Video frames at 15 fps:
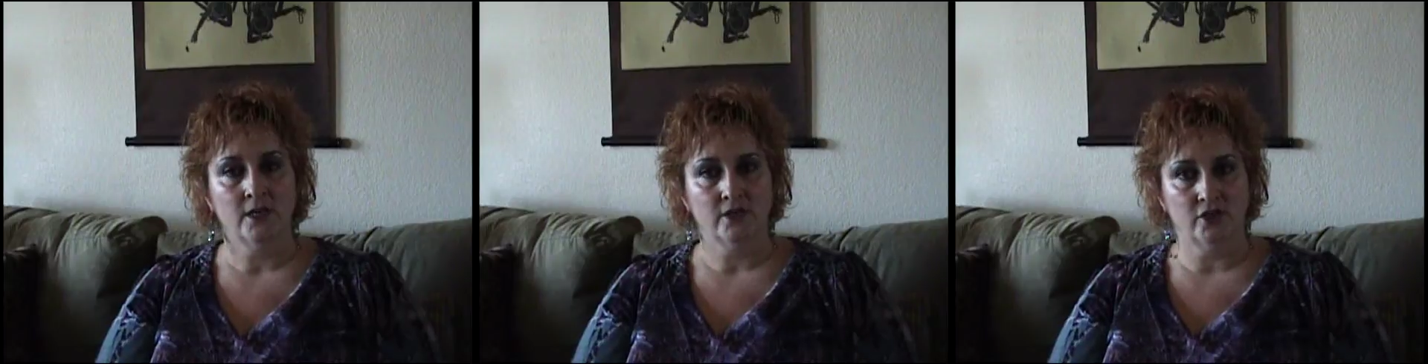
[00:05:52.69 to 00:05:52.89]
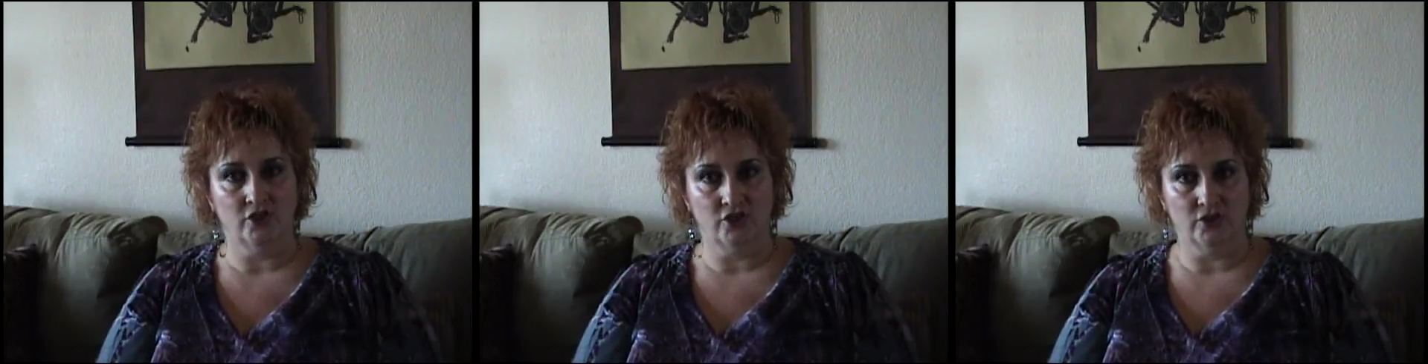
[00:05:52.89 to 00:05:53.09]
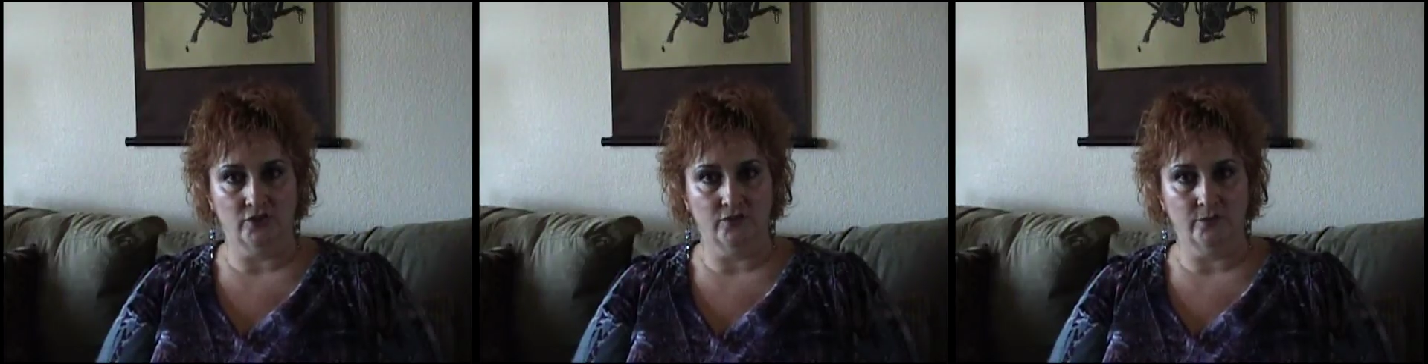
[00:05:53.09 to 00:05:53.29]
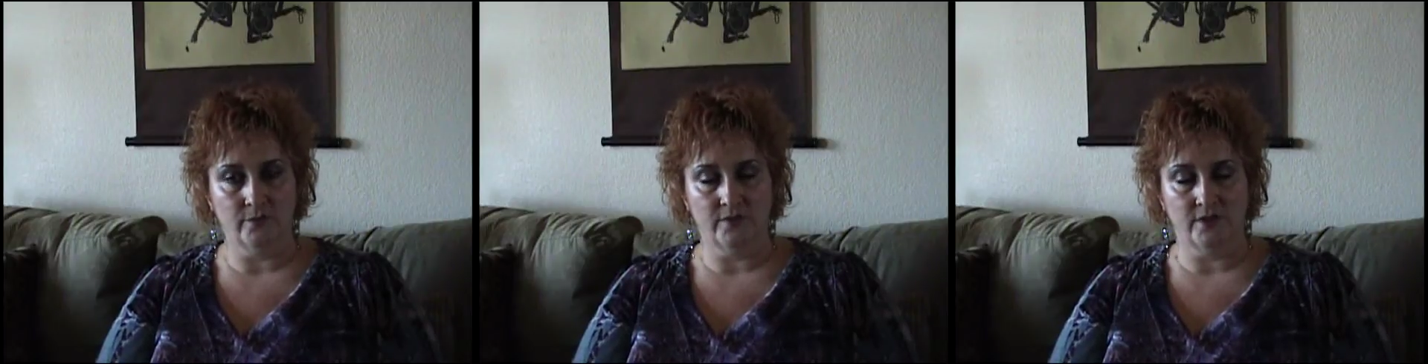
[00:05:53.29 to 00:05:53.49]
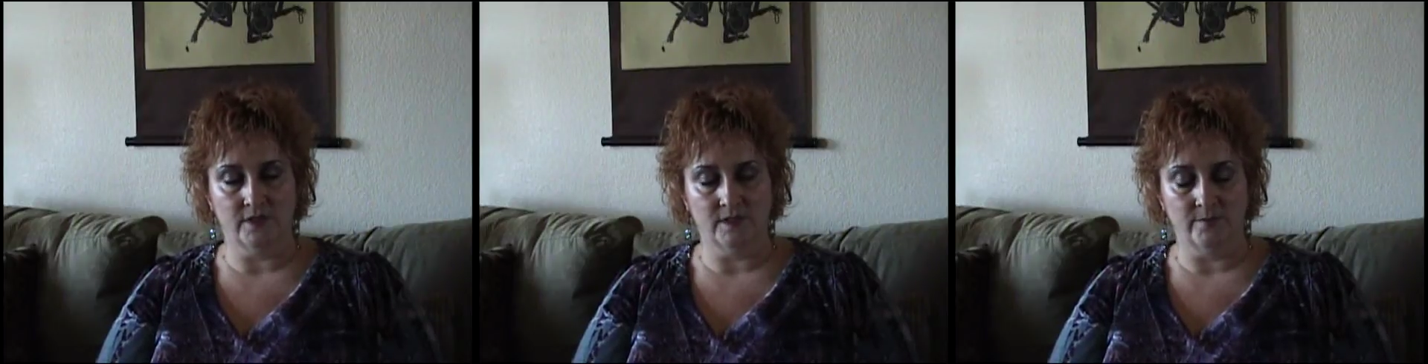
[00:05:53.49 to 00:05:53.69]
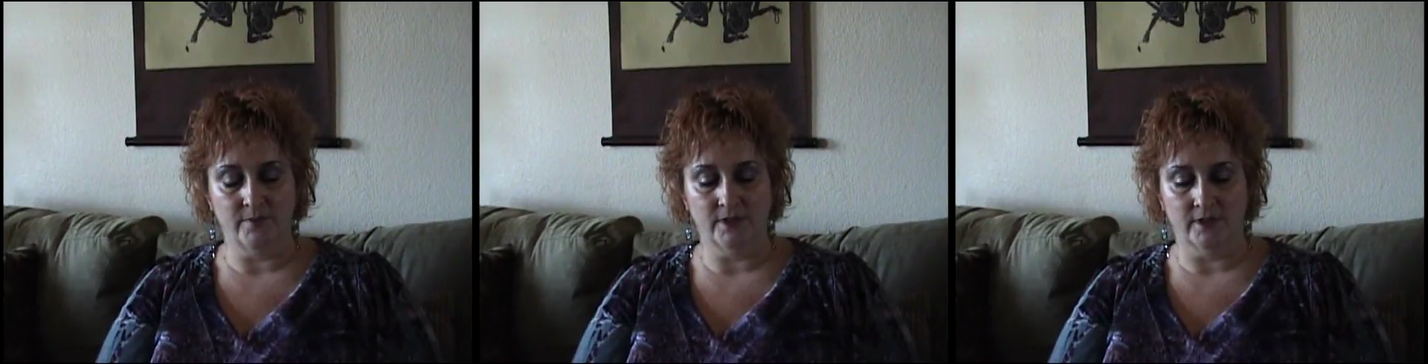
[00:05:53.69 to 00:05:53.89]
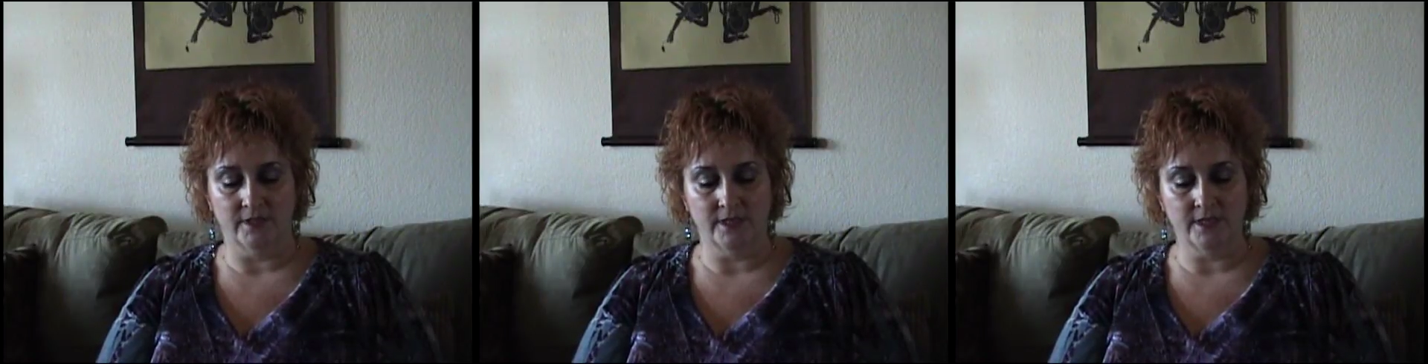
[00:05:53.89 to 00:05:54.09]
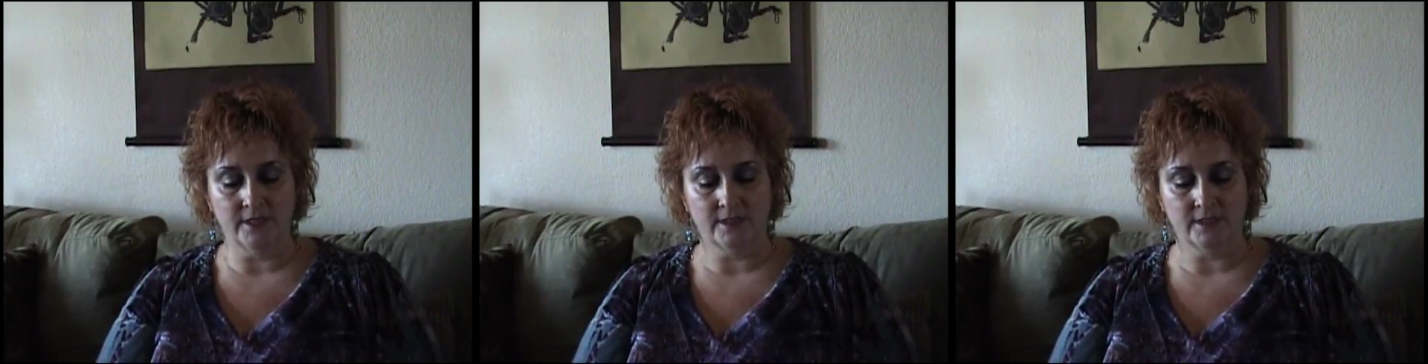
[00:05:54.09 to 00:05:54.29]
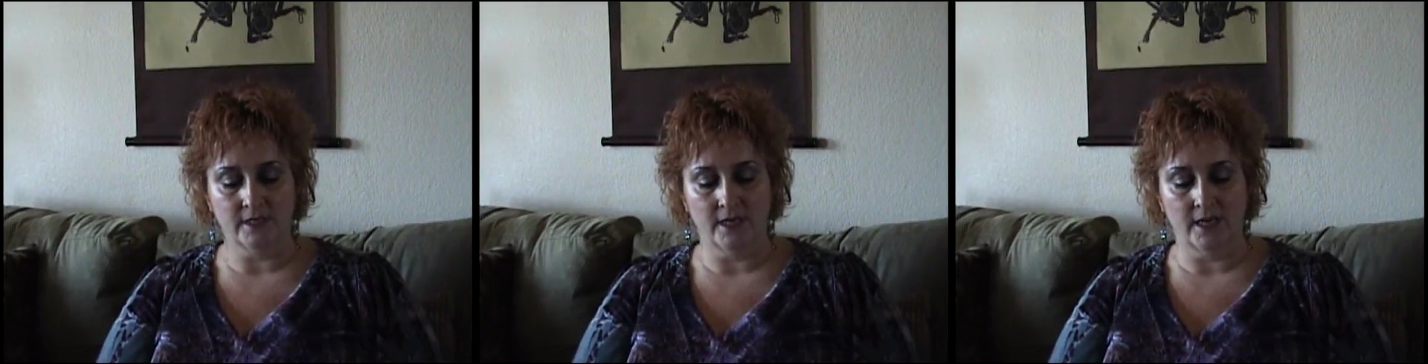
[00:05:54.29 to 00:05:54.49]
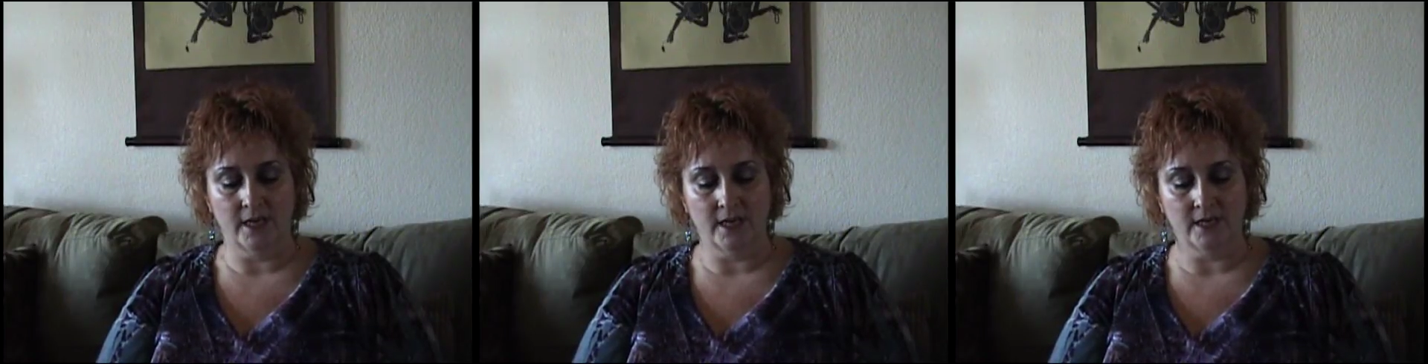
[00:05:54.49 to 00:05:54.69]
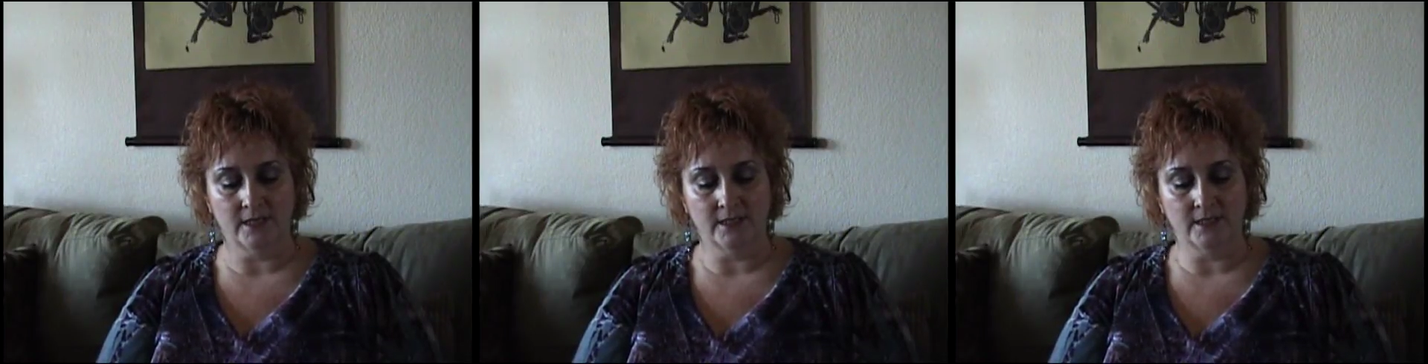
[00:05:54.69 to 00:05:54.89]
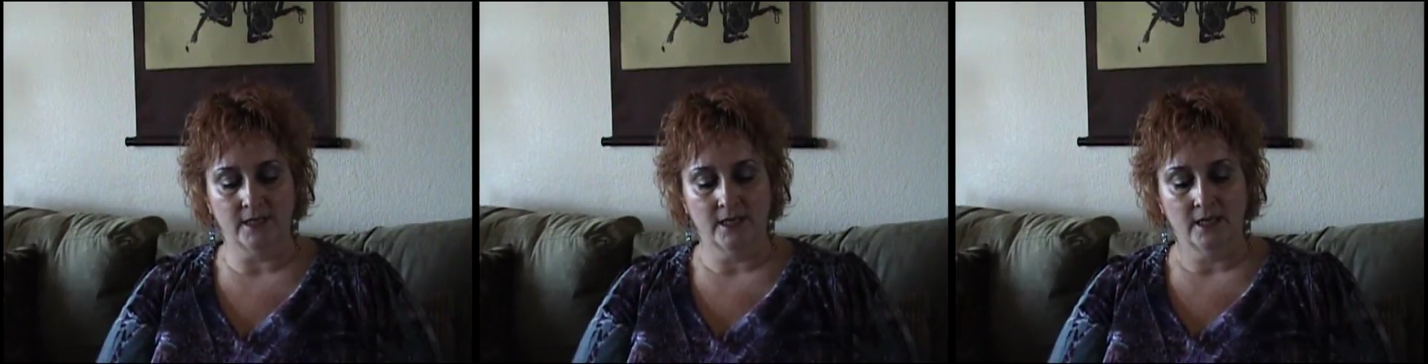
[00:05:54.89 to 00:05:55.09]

to children with disabilities, and